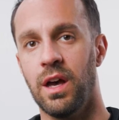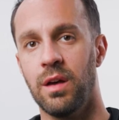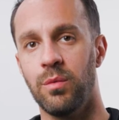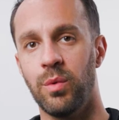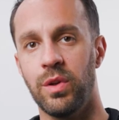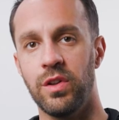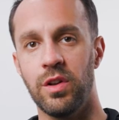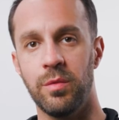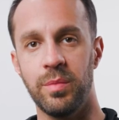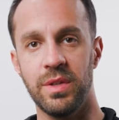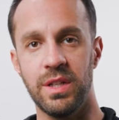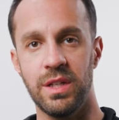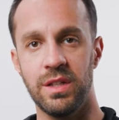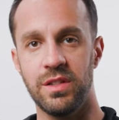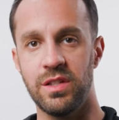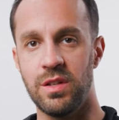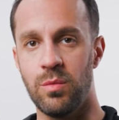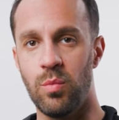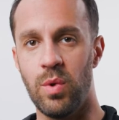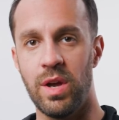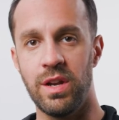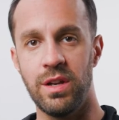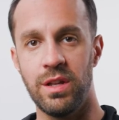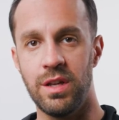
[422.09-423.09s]
whether it be
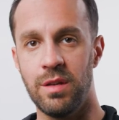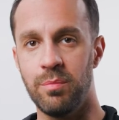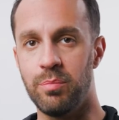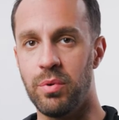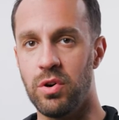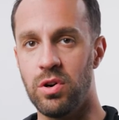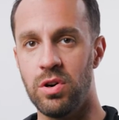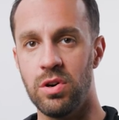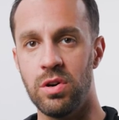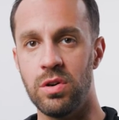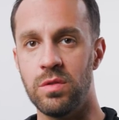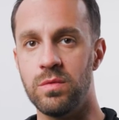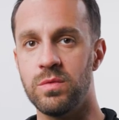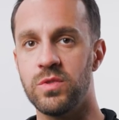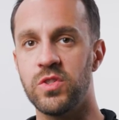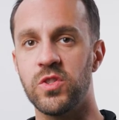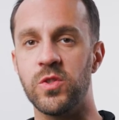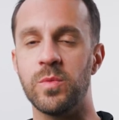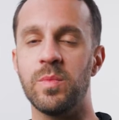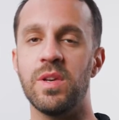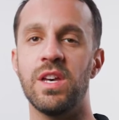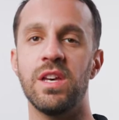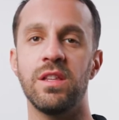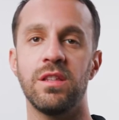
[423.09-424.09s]
Team Wendy, Burn,
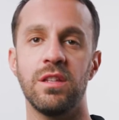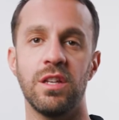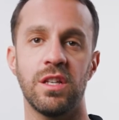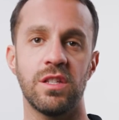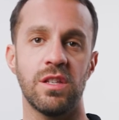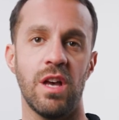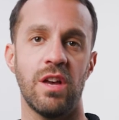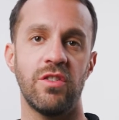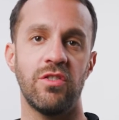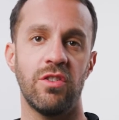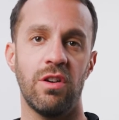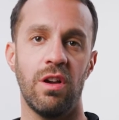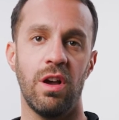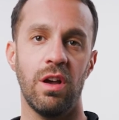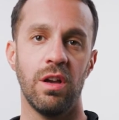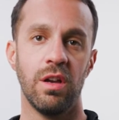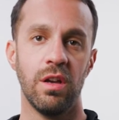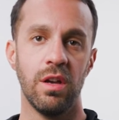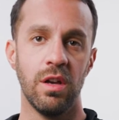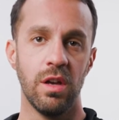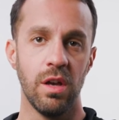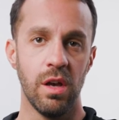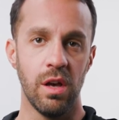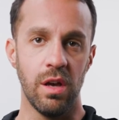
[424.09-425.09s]
Smith, etc.
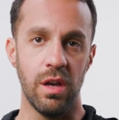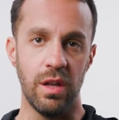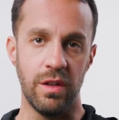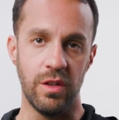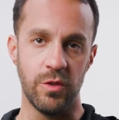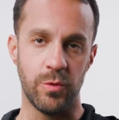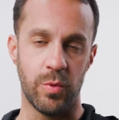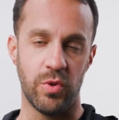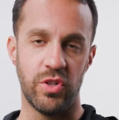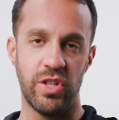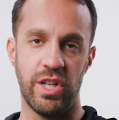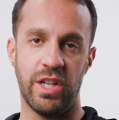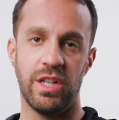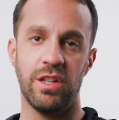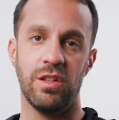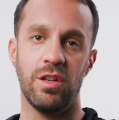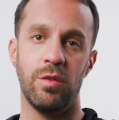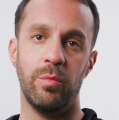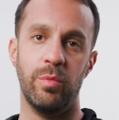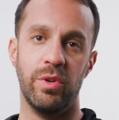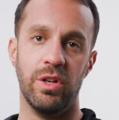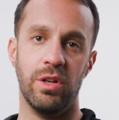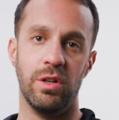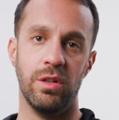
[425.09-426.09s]
In this
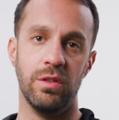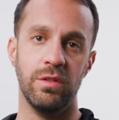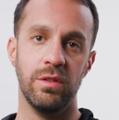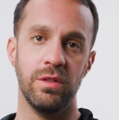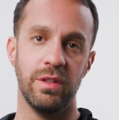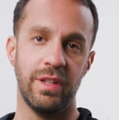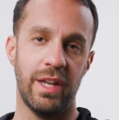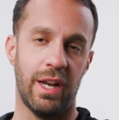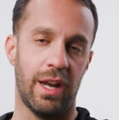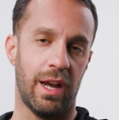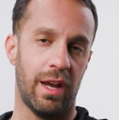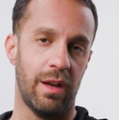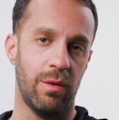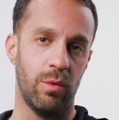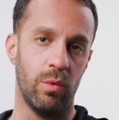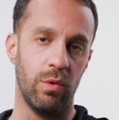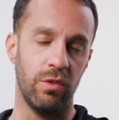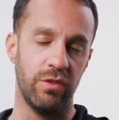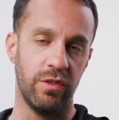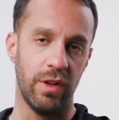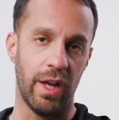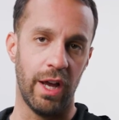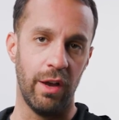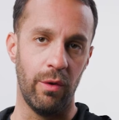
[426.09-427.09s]
particular build that I
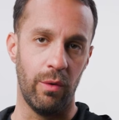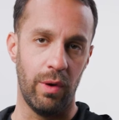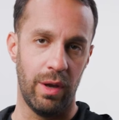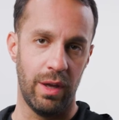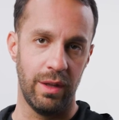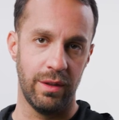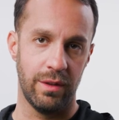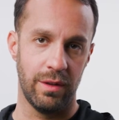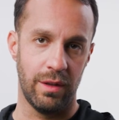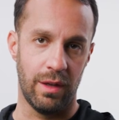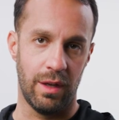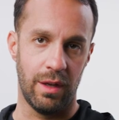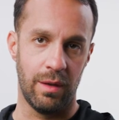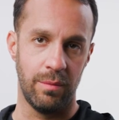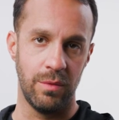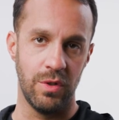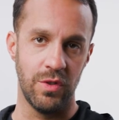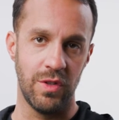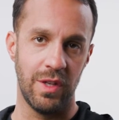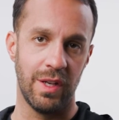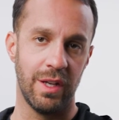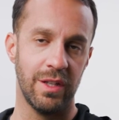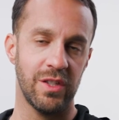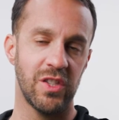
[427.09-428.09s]
will fly with, I'm
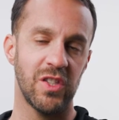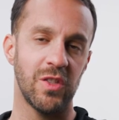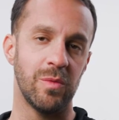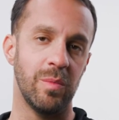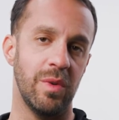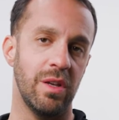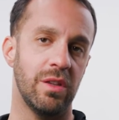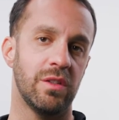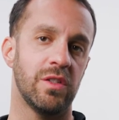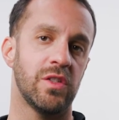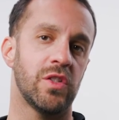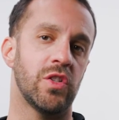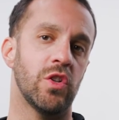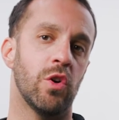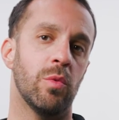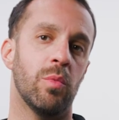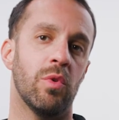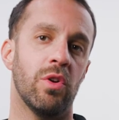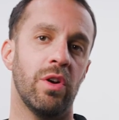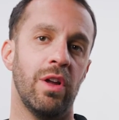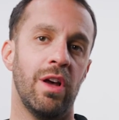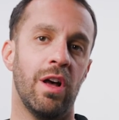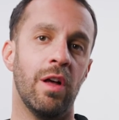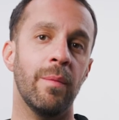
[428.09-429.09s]
using a Smith
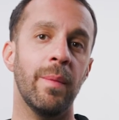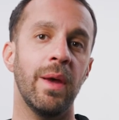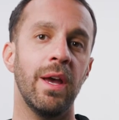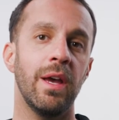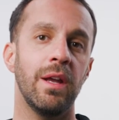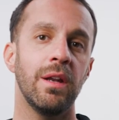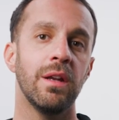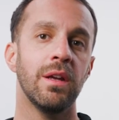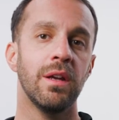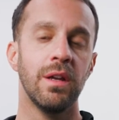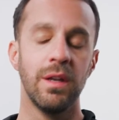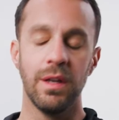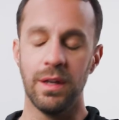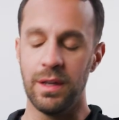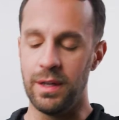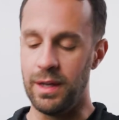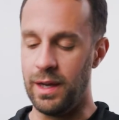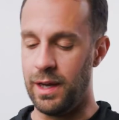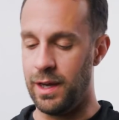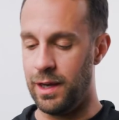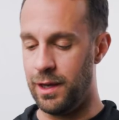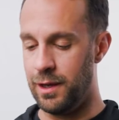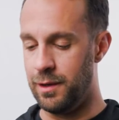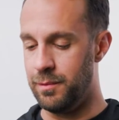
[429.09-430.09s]
snowboard helmet.
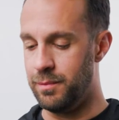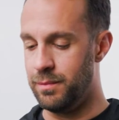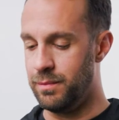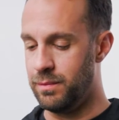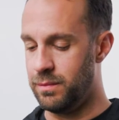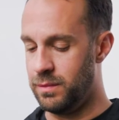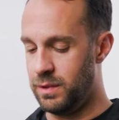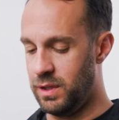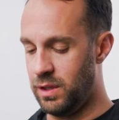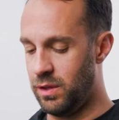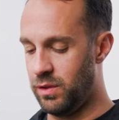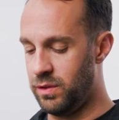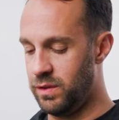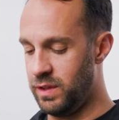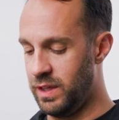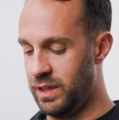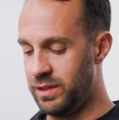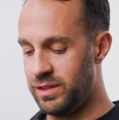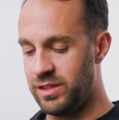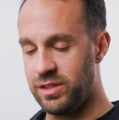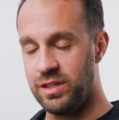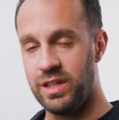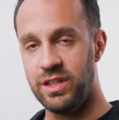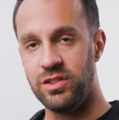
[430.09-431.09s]
The
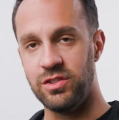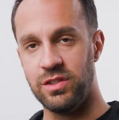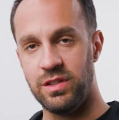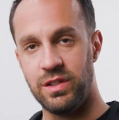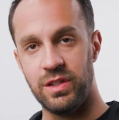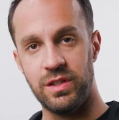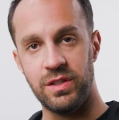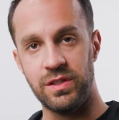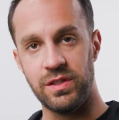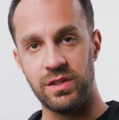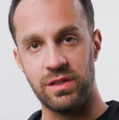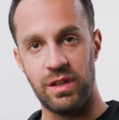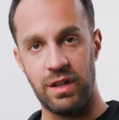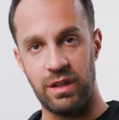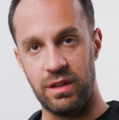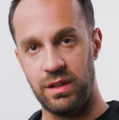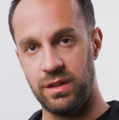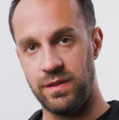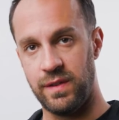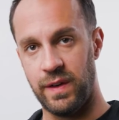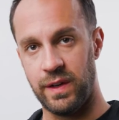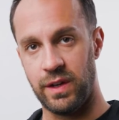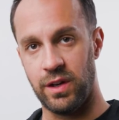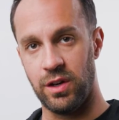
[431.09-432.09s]
insulation is
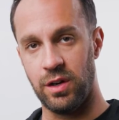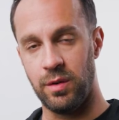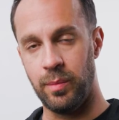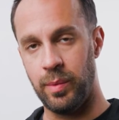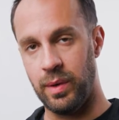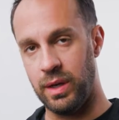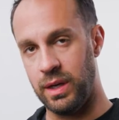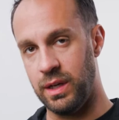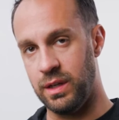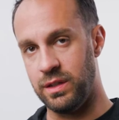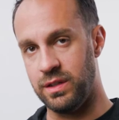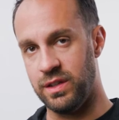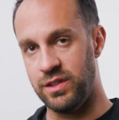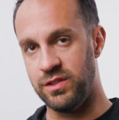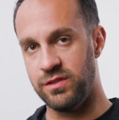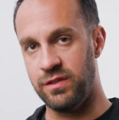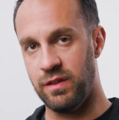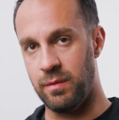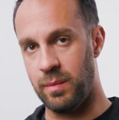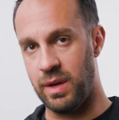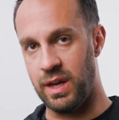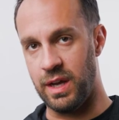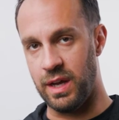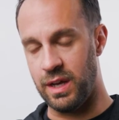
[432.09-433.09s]
slightly thicker, but it does
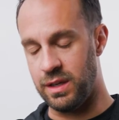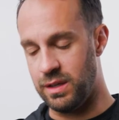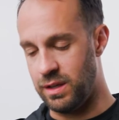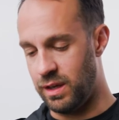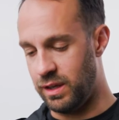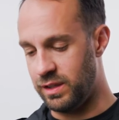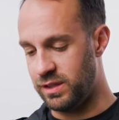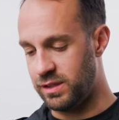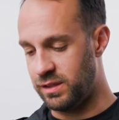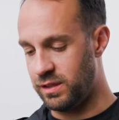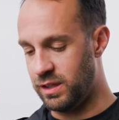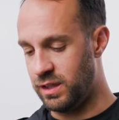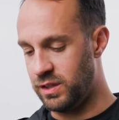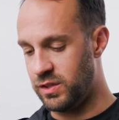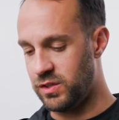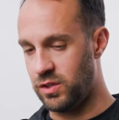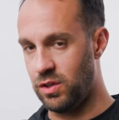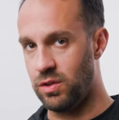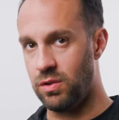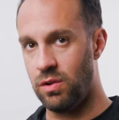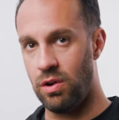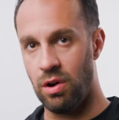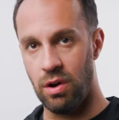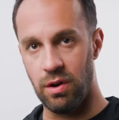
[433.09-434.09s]
fit my head nicely.
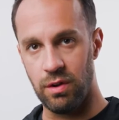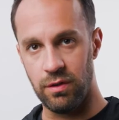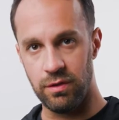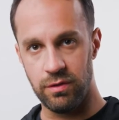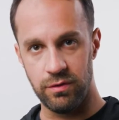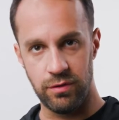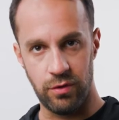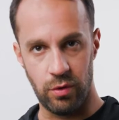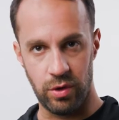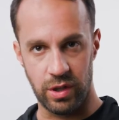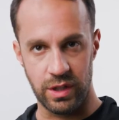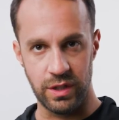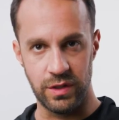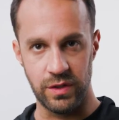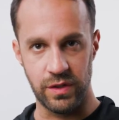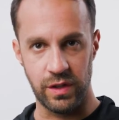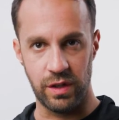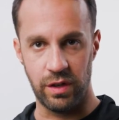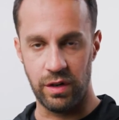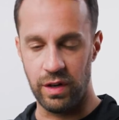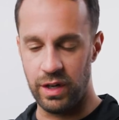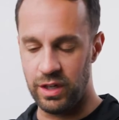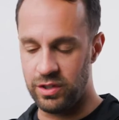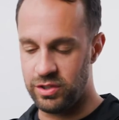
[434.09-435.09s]
So all for
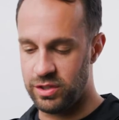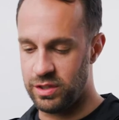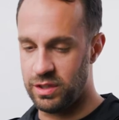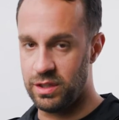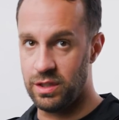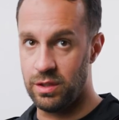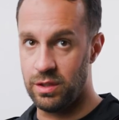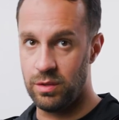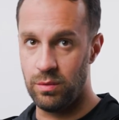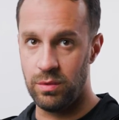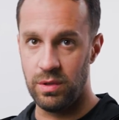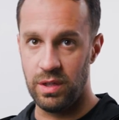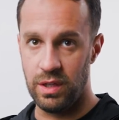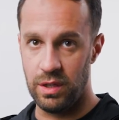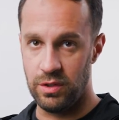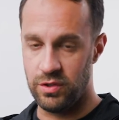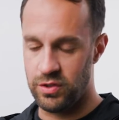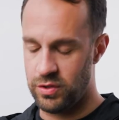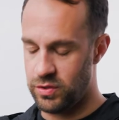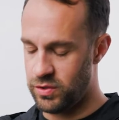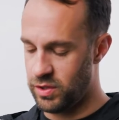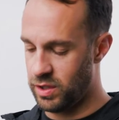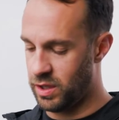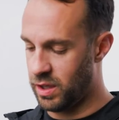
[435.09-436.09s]
consideration in
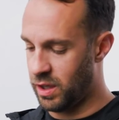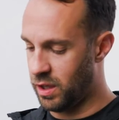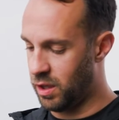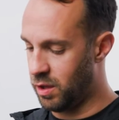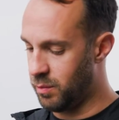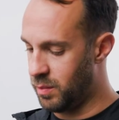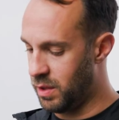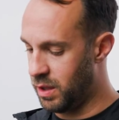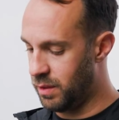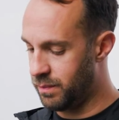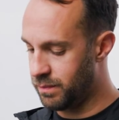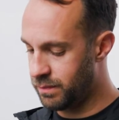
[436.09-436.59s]
choosing a helmet.